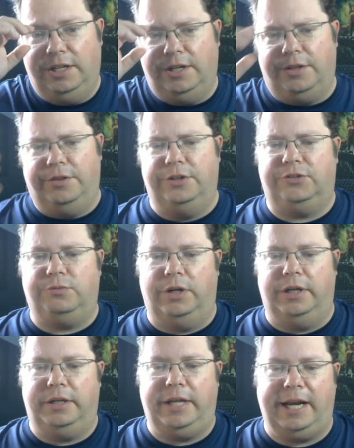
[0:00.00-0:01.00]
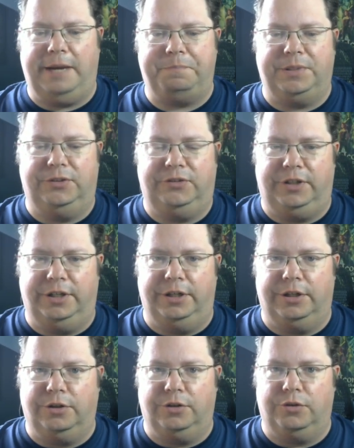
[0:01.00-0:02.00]
this one happens
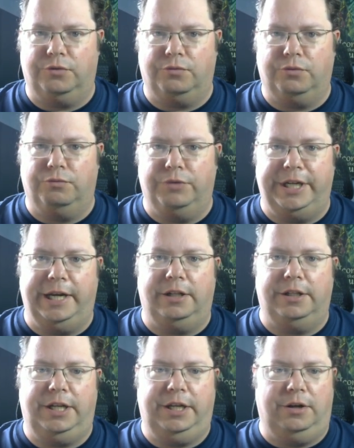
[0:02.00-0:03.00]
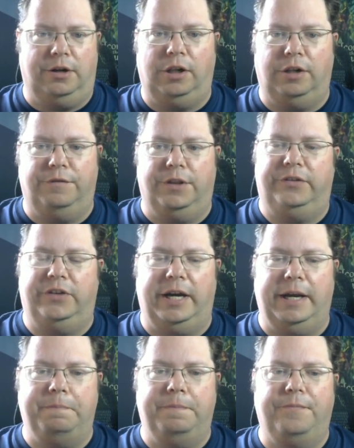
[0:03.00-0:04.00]
in reality all of the
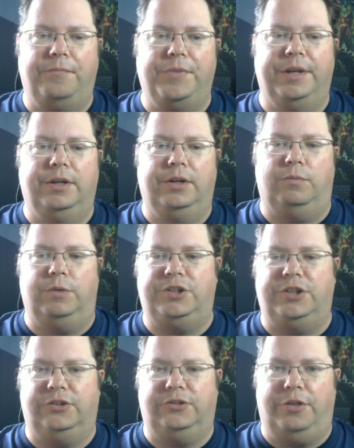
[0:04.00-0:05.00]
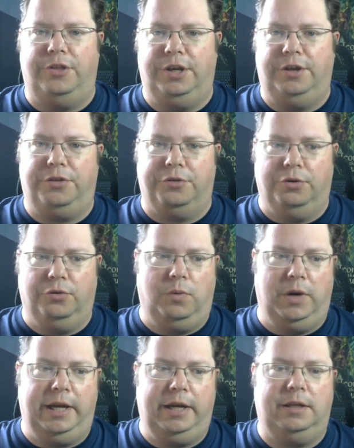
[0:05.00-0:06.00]
time, which is the third
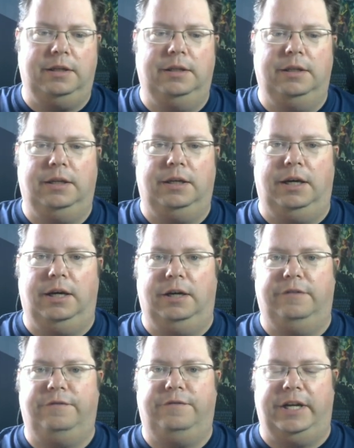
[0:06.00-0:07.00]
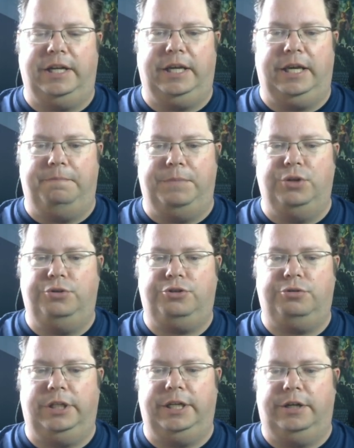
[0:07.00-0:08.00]
way of finding a
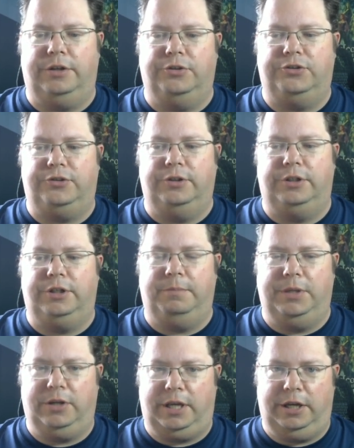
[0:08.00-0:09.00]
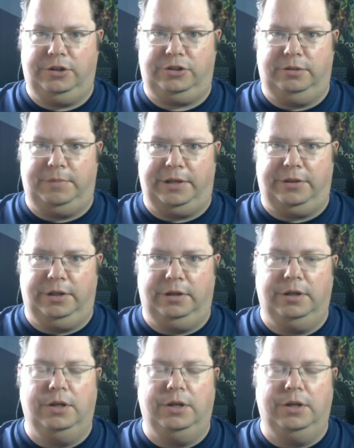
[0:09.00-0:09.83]
mutually understood communication method.